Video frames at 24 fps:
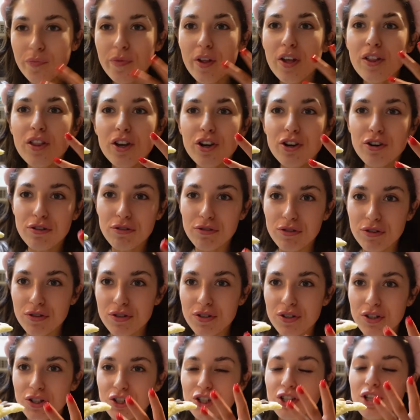the
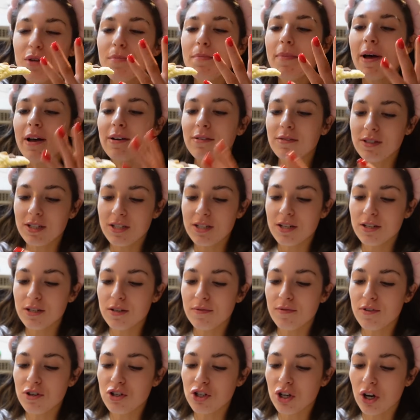crunch, the meltiness
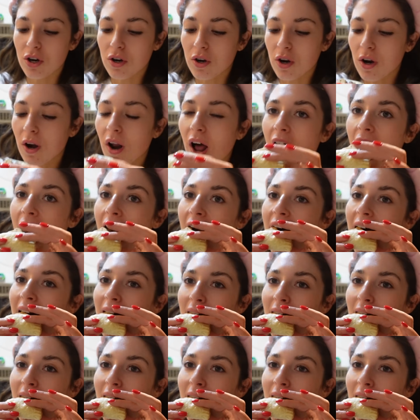of the chocolate.